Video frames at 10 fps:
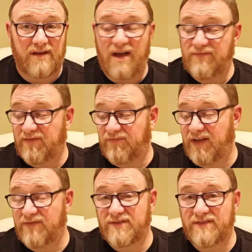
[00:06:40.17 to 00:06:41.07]
Half the
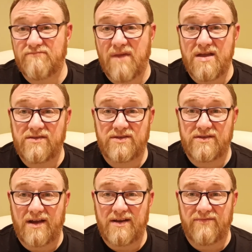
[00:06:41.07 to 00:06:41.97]
flavours they've
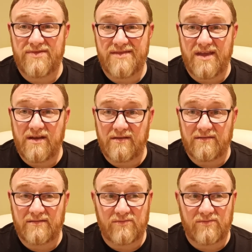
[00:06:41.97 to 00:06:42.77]
mentioned aren't even there.